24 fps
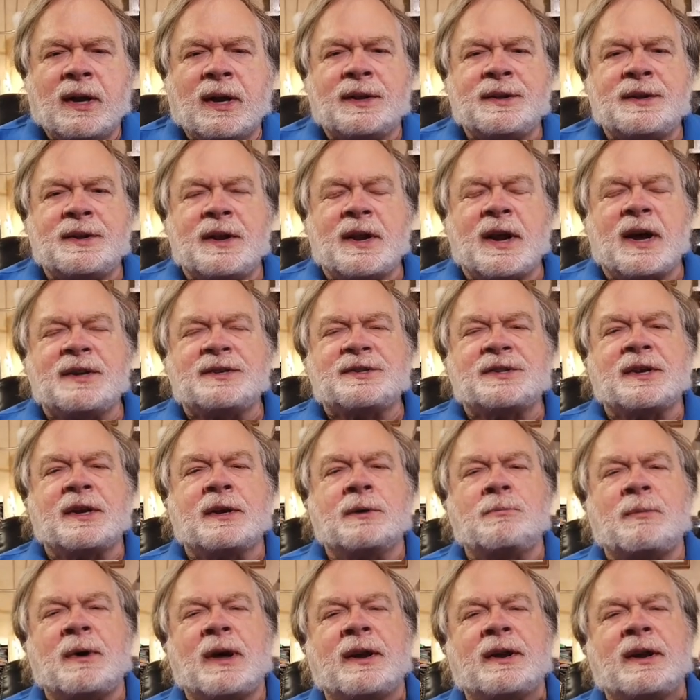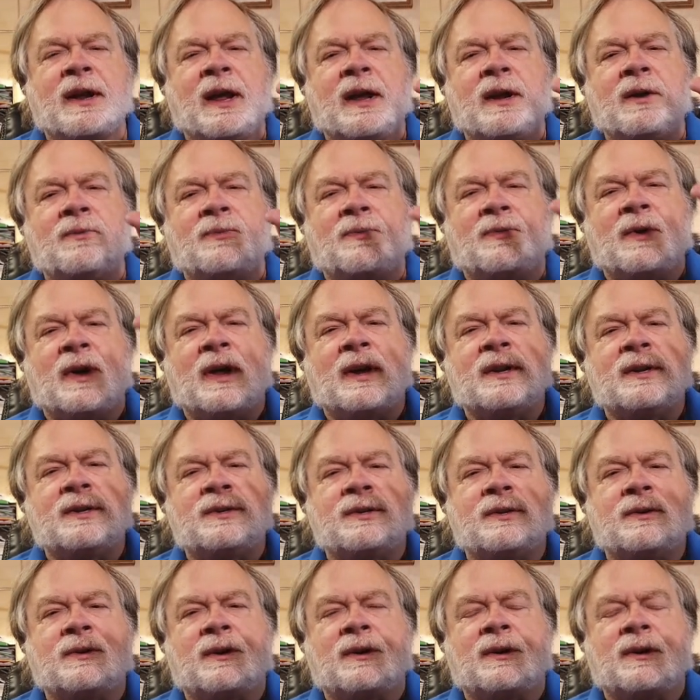And the nice thing about end-fed
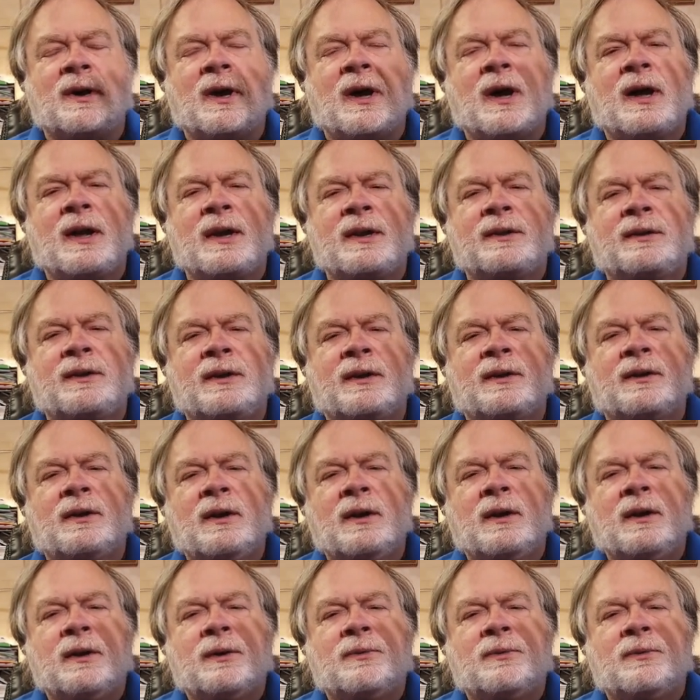is you can hide the